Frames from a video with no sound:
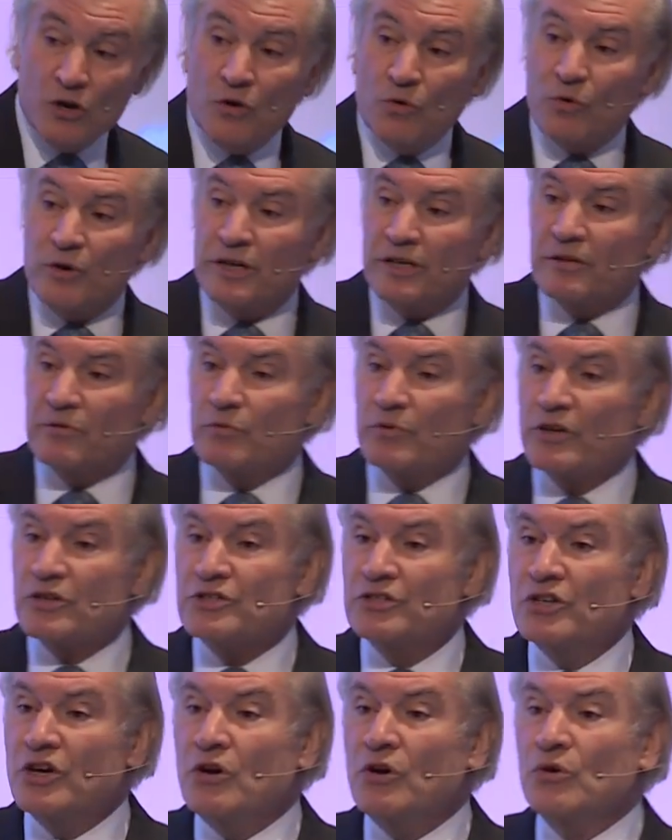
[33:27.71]
There's
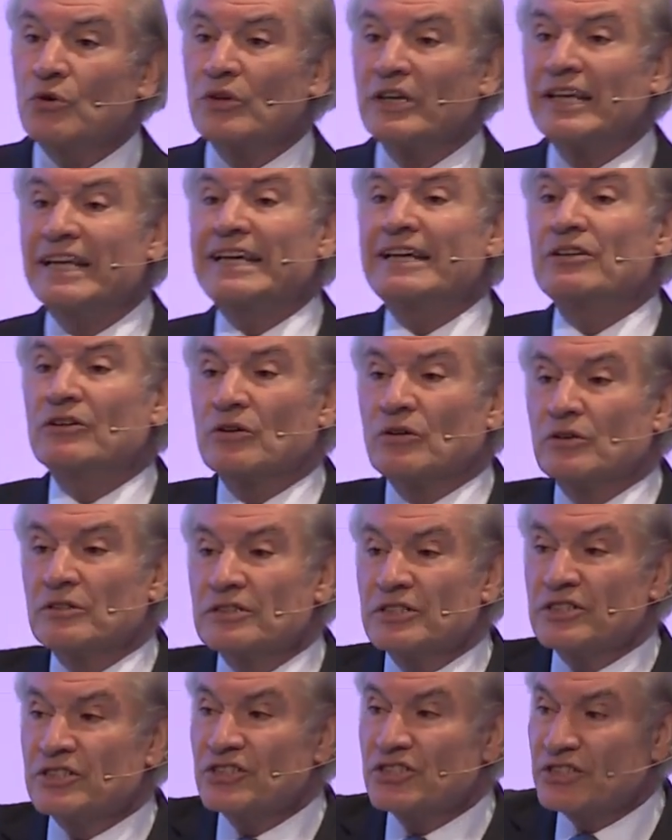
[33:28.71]
no legal
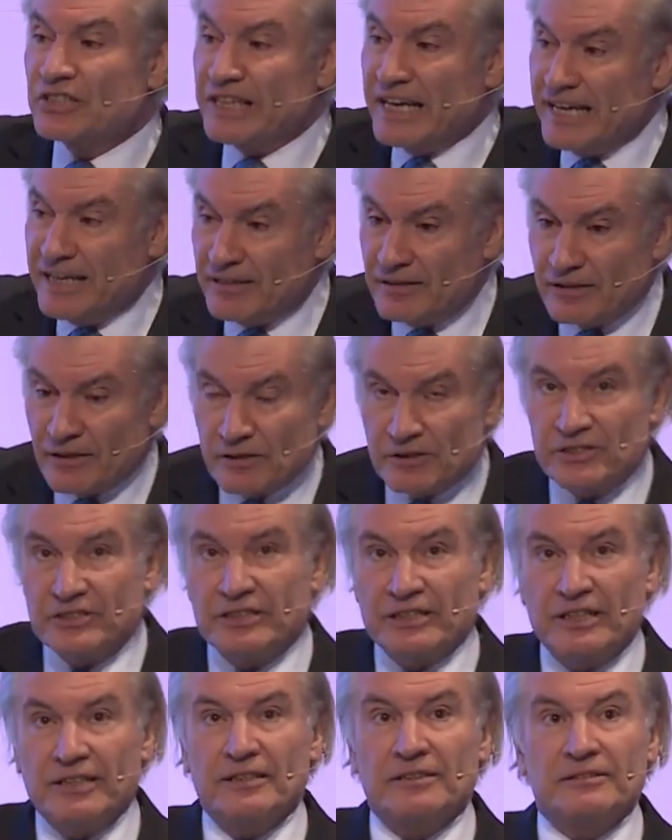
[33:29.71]
state or
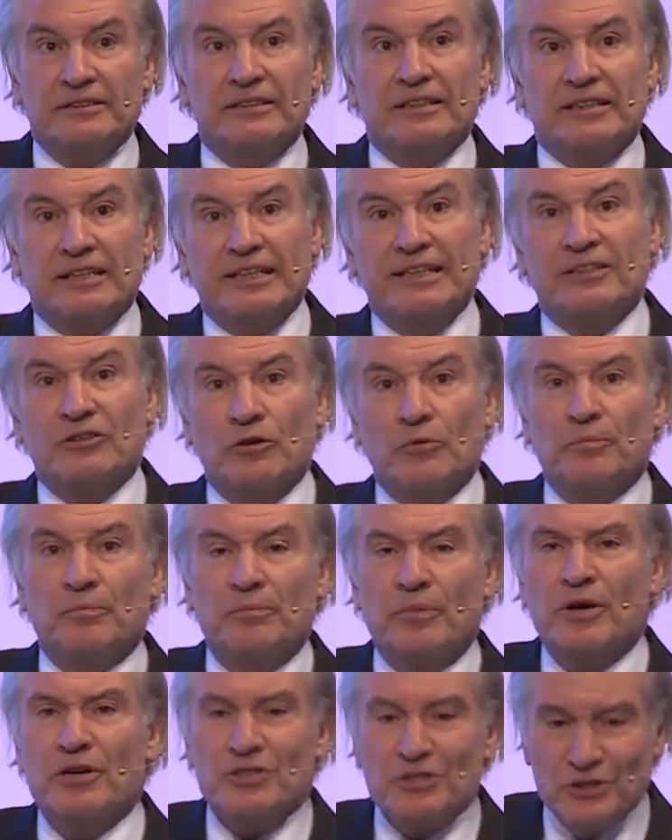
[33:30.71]
legal
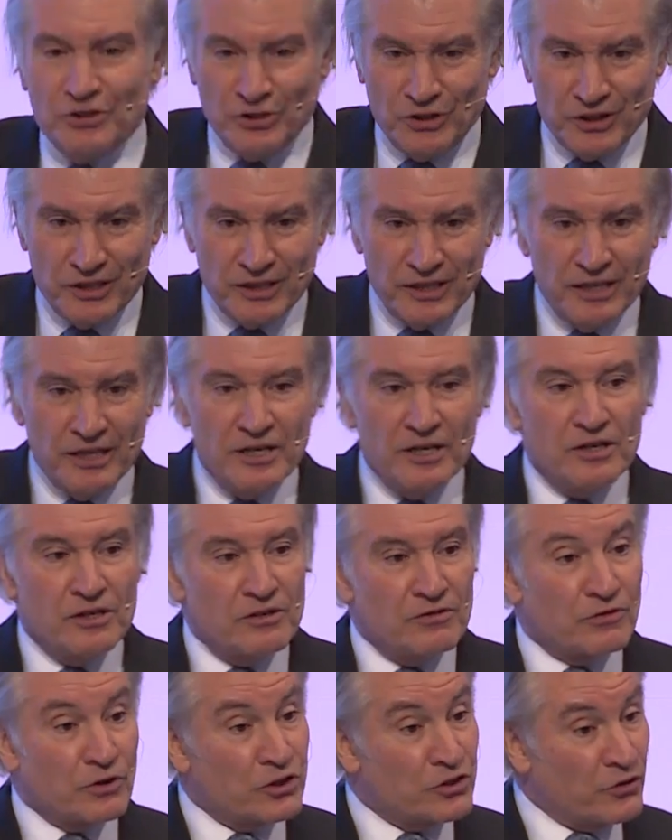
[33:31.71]
personhood
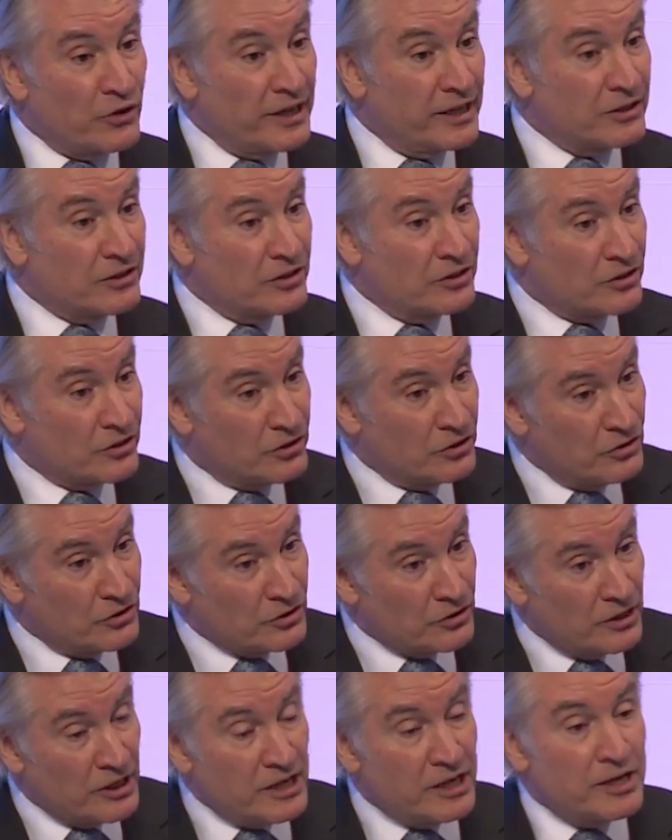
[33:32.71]
for trans
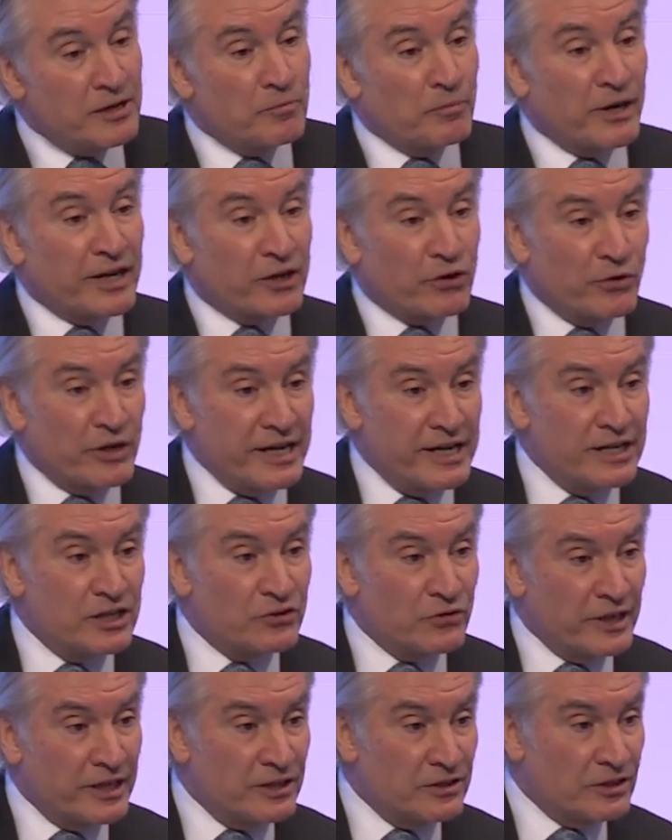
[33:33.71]
institution. By creating
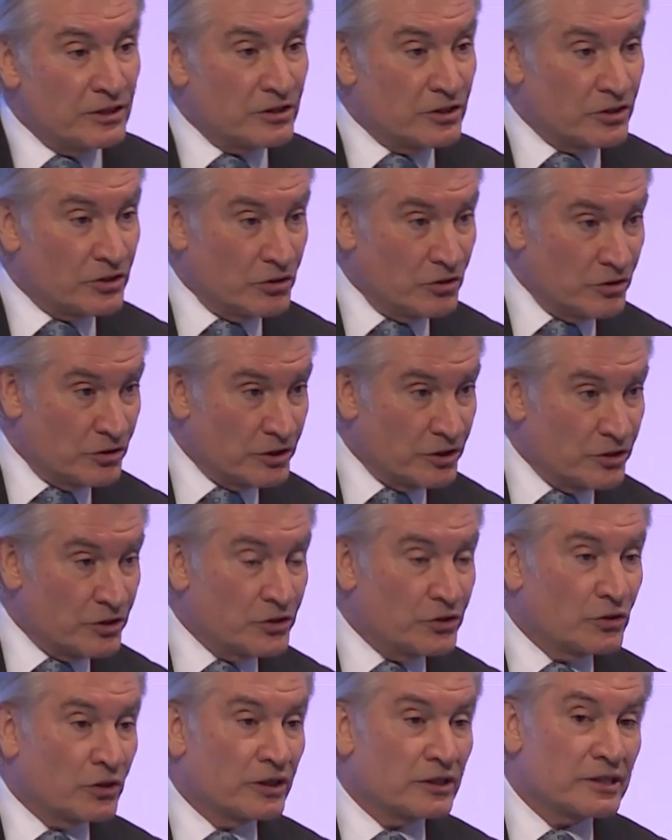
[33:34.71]
trans institutions,
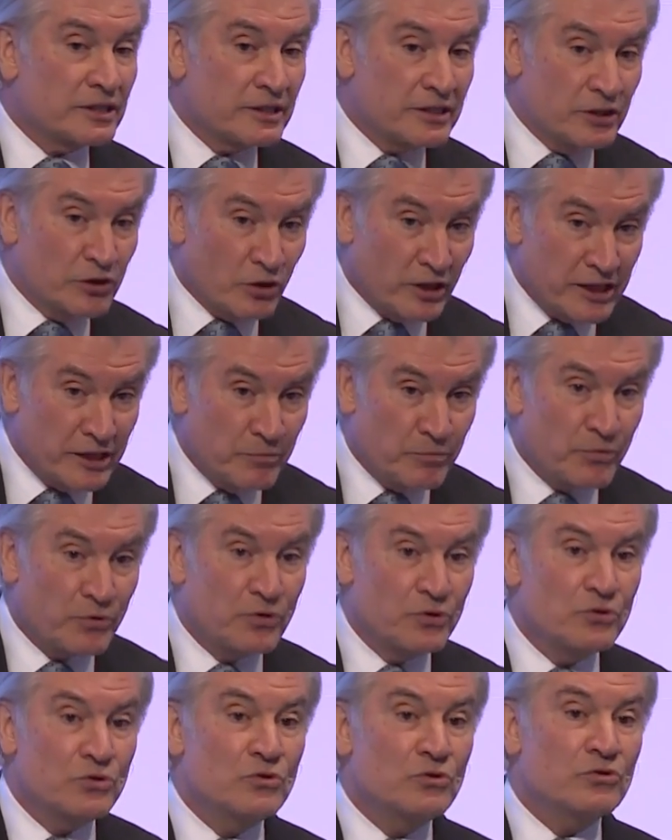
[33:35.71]
you'll
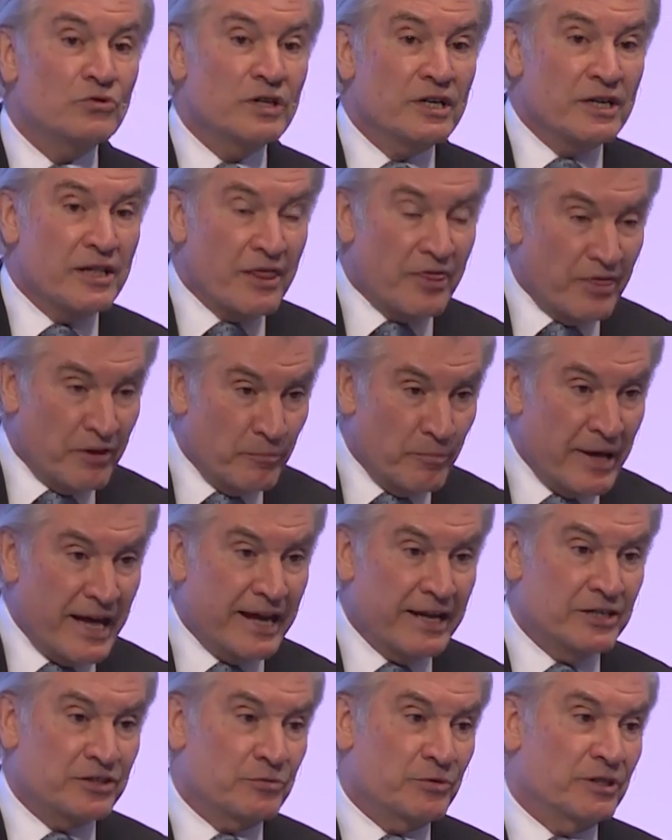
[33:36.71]
improve the
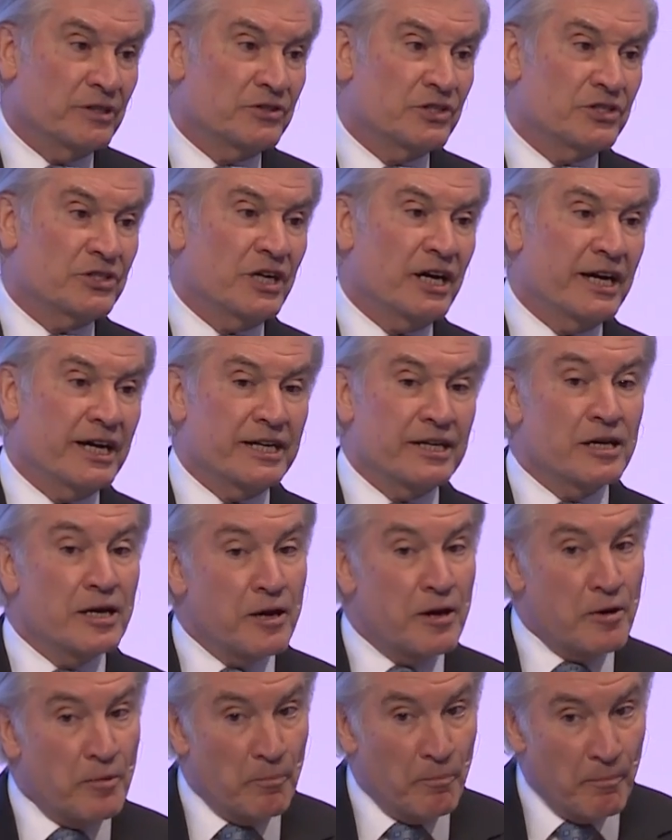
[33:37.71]
management of society.
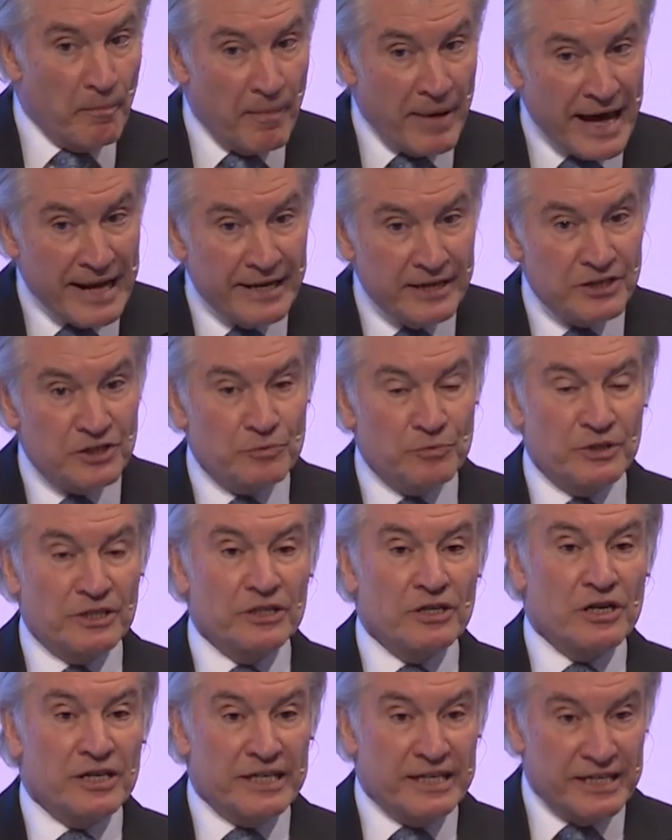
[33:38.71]
Management
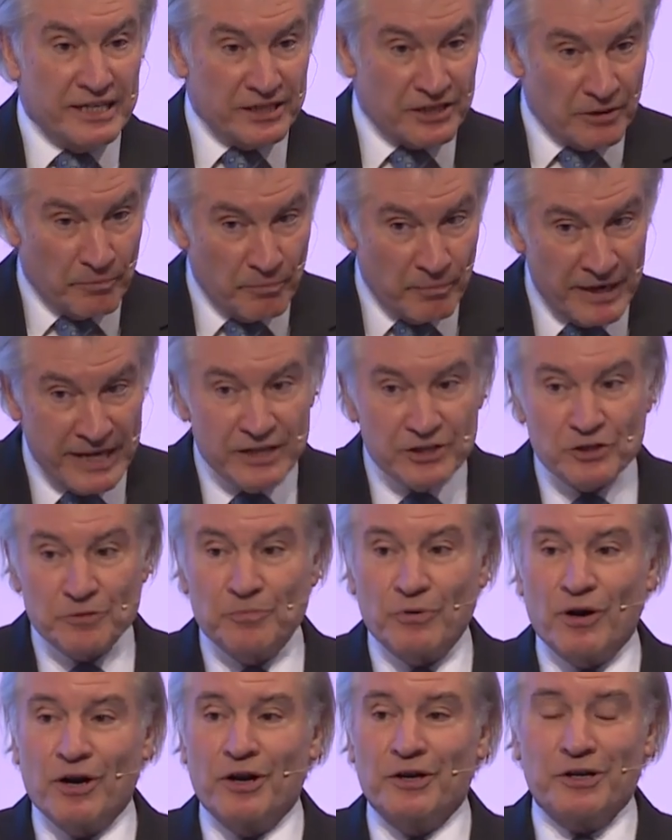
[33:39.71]
is a major
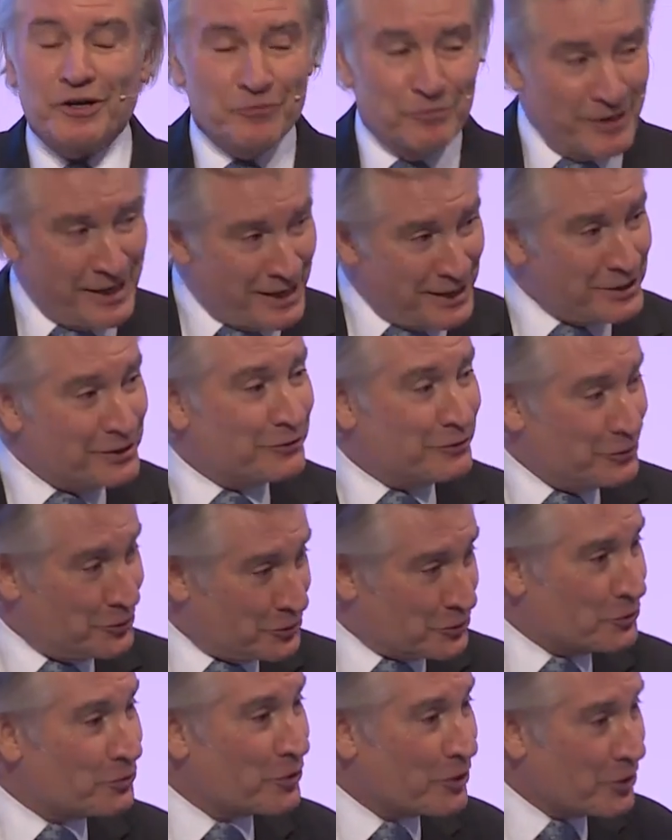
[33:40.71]
part of making the
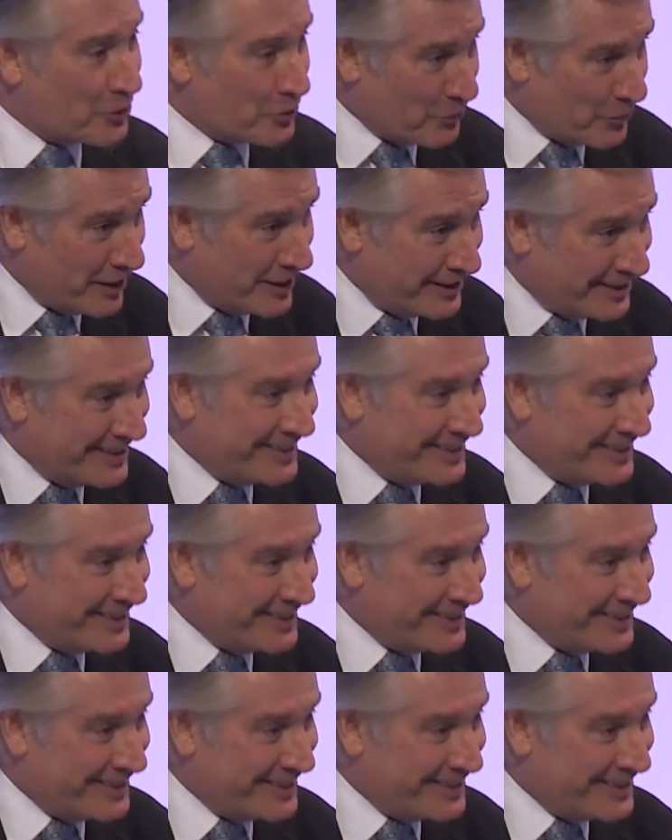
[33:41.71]
future work right.